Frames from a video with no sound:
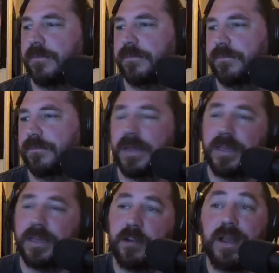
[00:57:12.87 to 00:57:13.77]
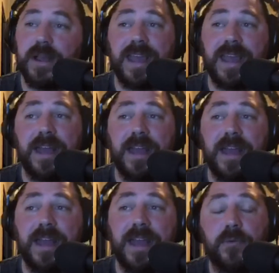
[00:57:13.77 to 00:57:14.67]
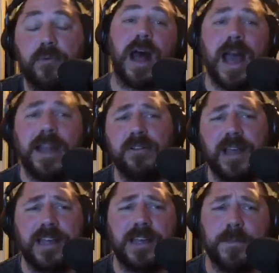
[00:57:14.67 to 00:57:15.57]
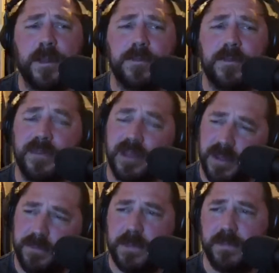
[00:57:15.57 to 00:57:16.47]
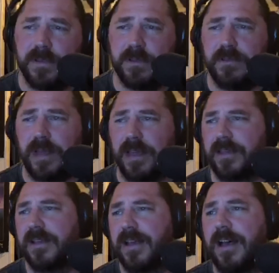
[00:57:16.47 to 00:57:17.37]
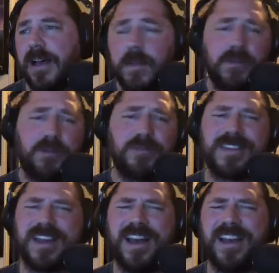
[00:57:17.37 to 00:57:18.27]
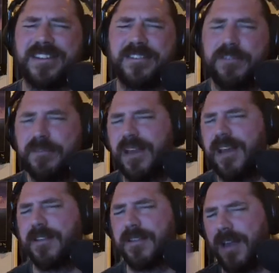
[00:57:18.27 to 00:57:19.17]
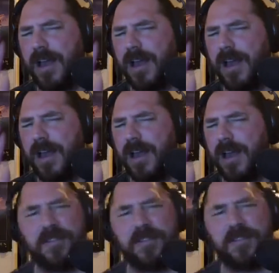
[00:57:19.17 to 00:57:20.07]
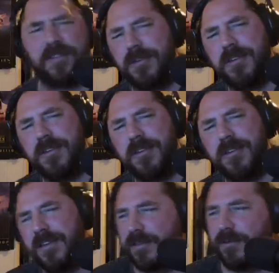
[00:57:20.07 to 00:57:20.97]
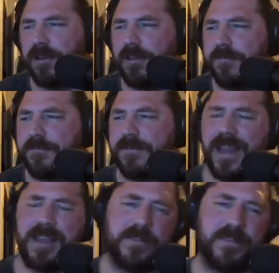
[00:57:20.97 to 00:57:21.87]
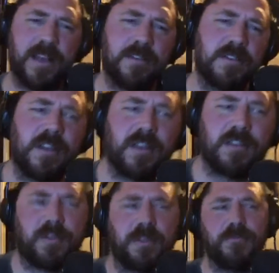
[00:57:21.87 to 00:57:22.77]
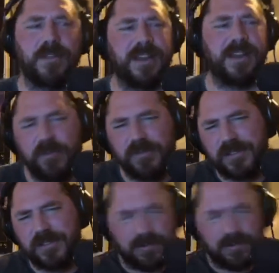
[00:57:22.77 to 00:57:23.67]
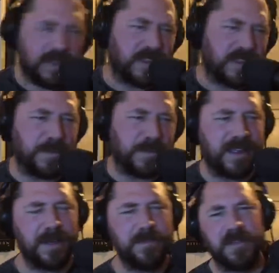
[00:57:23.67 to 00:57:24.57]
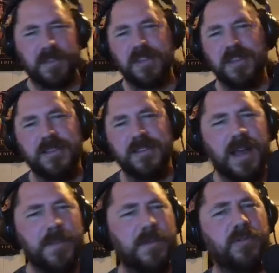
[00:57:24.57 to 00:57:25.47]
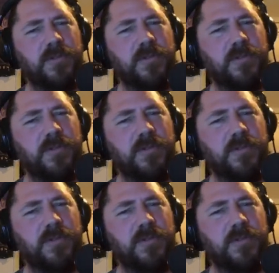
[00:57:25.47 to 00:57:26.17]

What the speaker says: But, you know, again, what I don't like about a movie, some people do like. I'm an old guy, too. Guys, I'm out of touch. So all you fans of Texas Chainsaw 3D, don't listen to me. I'm just, I'm an old guy